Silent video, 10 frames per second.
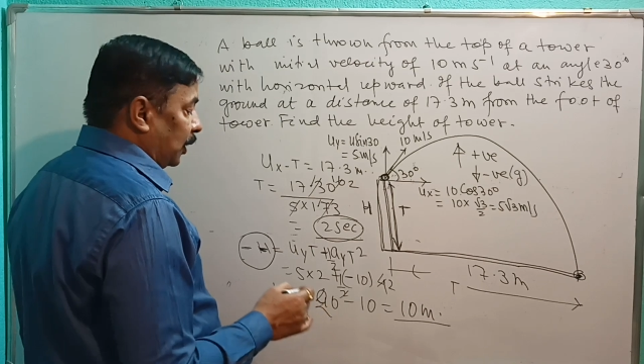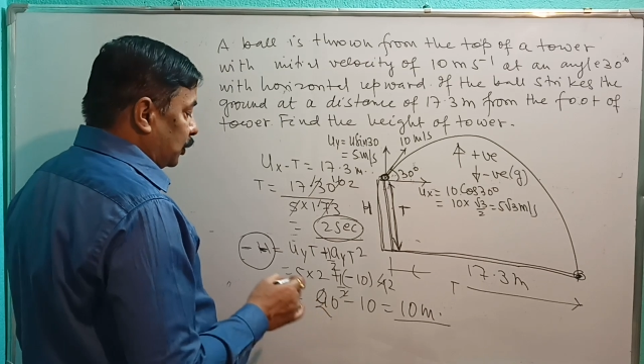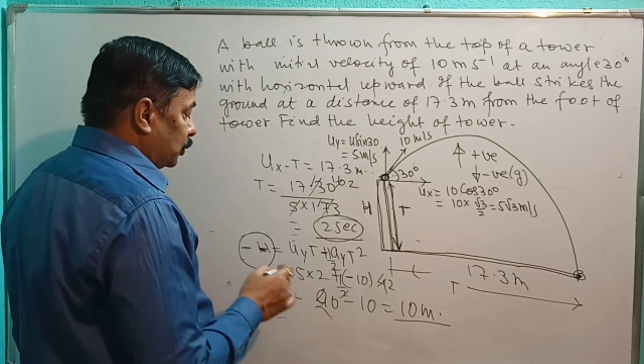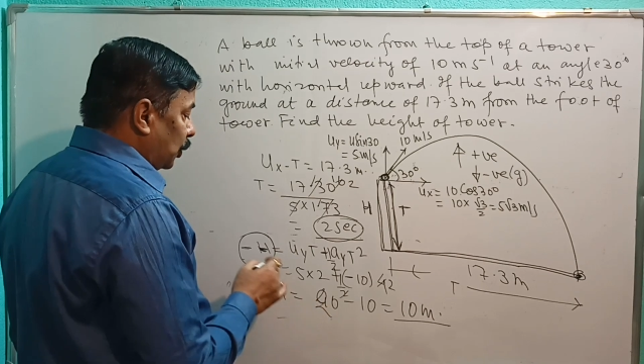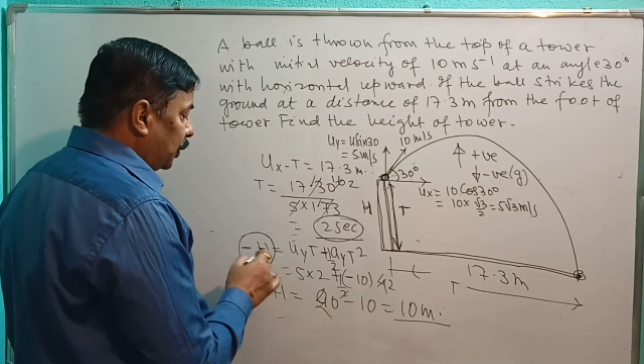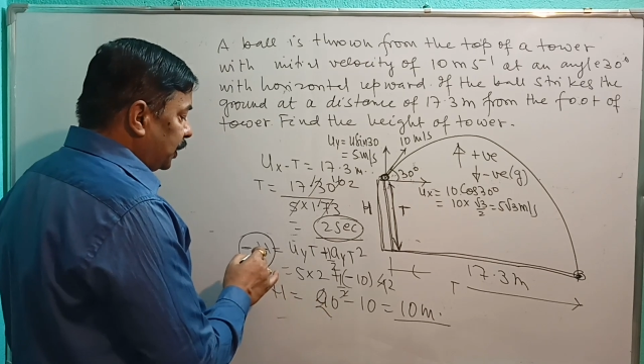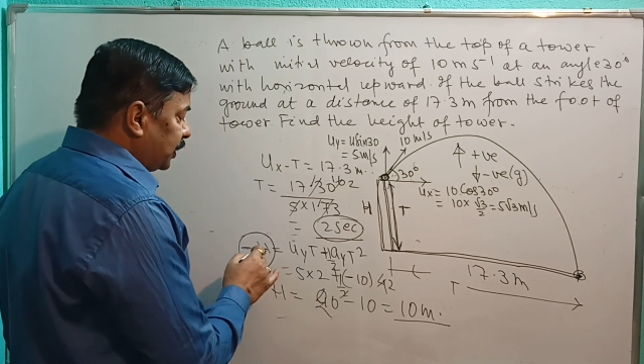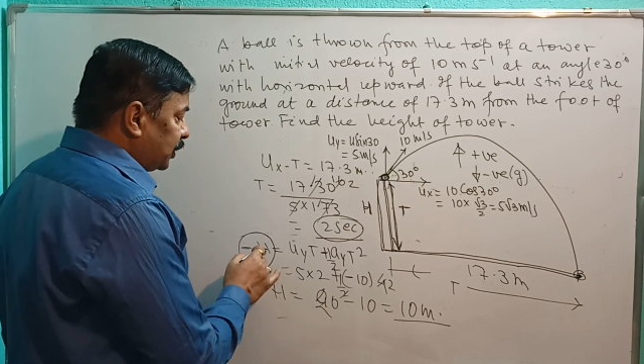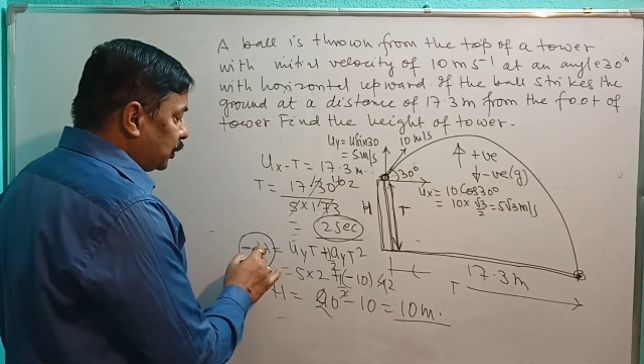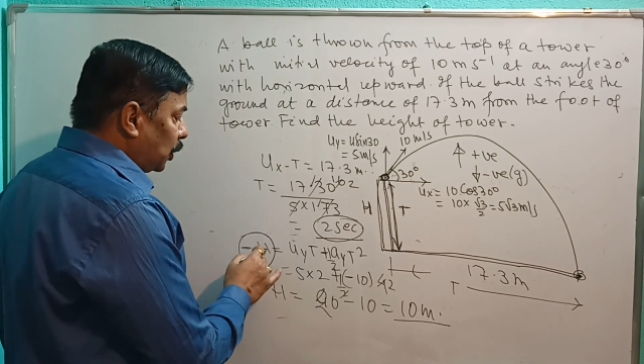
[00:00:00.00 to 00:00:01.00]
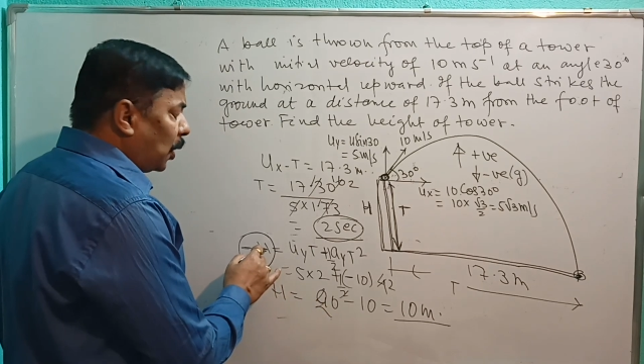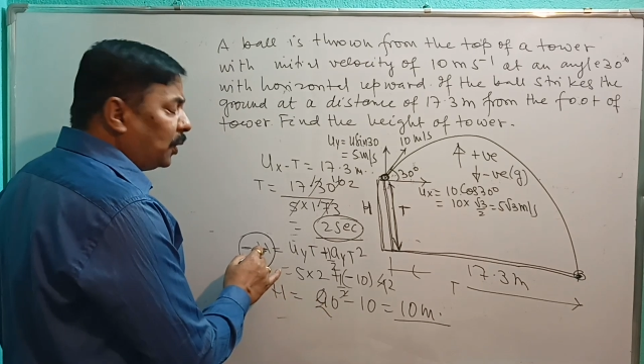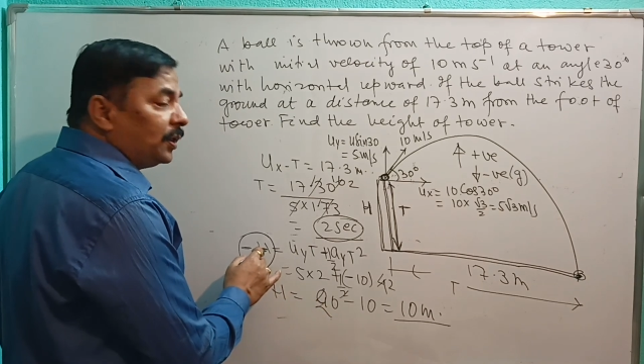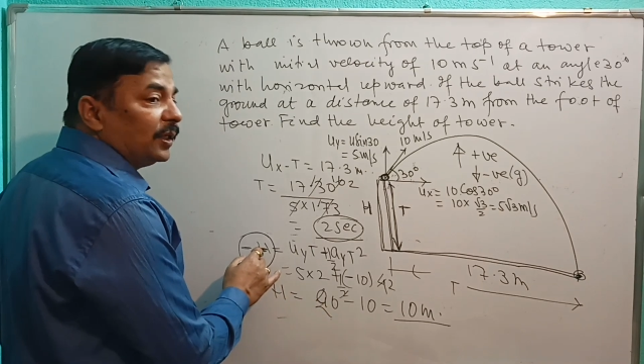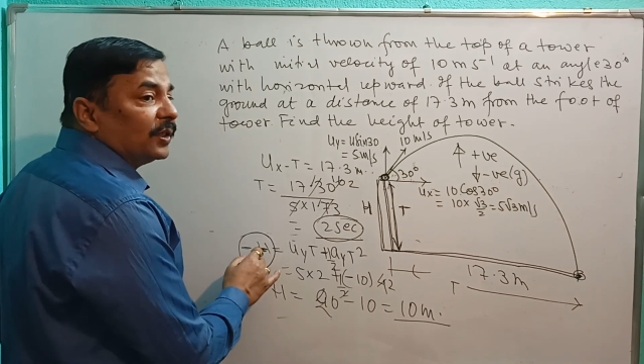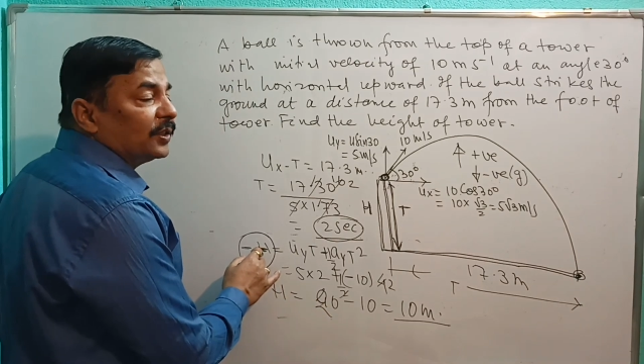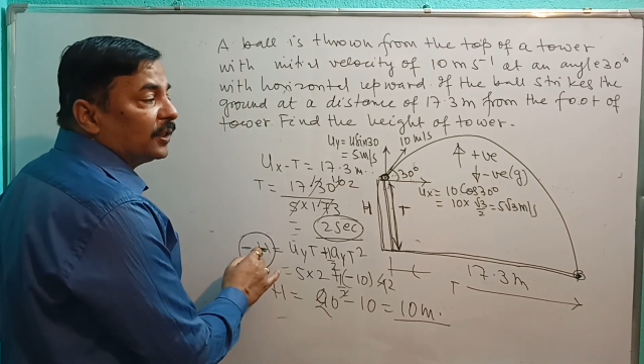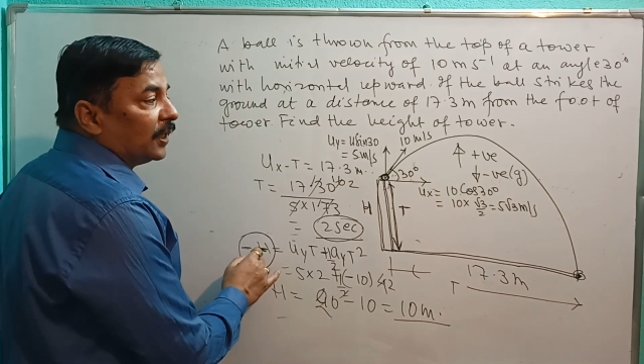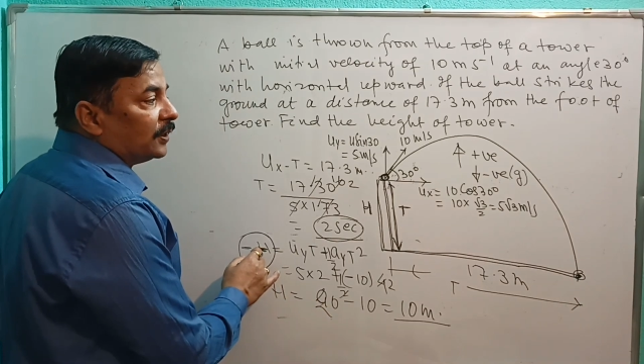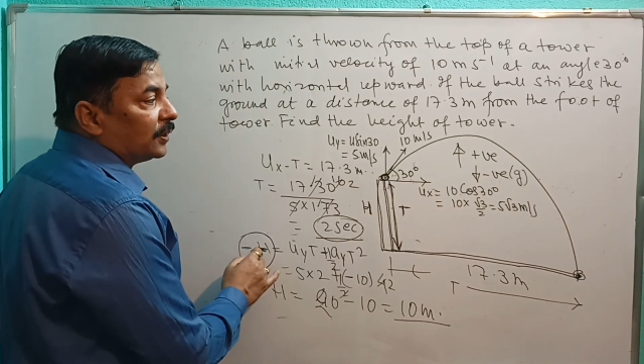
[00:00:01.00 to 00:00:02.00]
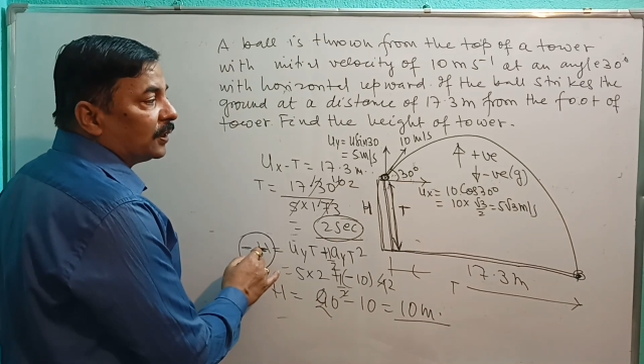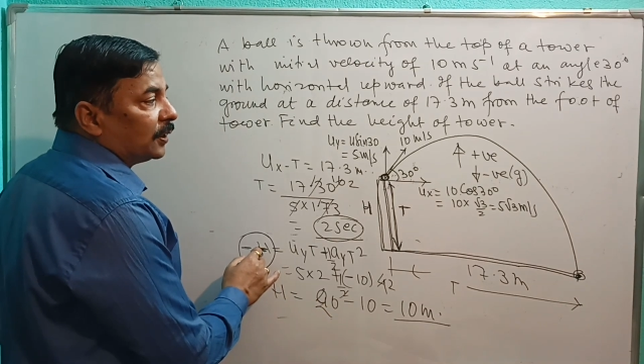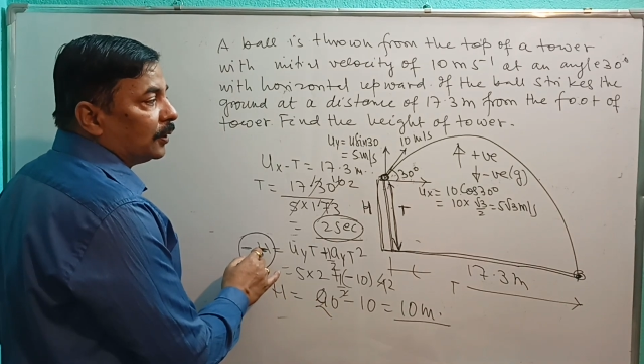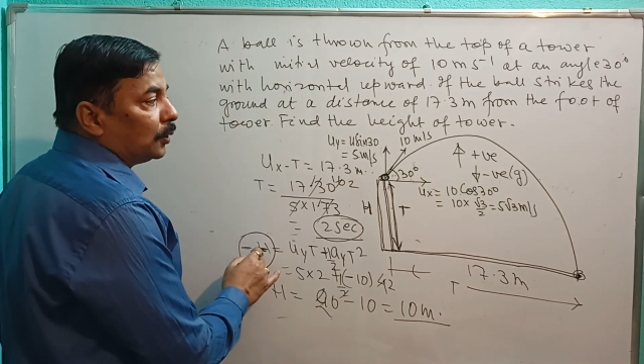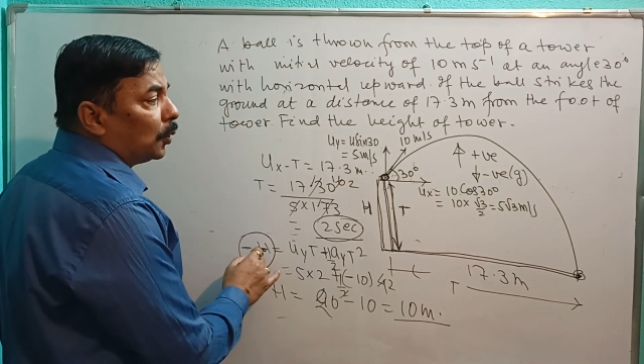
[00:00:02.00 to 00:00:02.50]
So it is not distance.